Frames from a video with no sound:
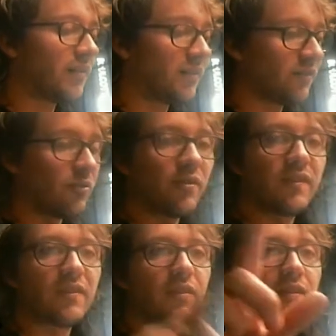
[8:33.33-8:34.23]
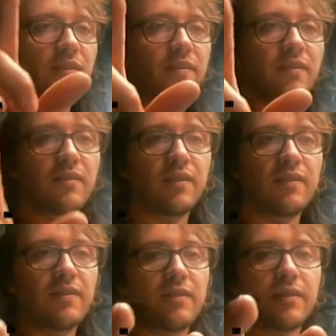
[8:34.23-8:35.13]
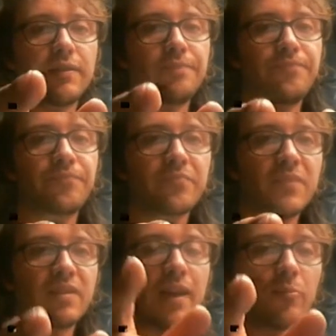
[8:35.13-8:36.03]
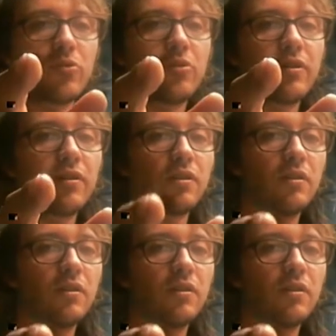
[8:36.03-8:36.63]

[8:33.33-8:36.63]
source is this camcorder,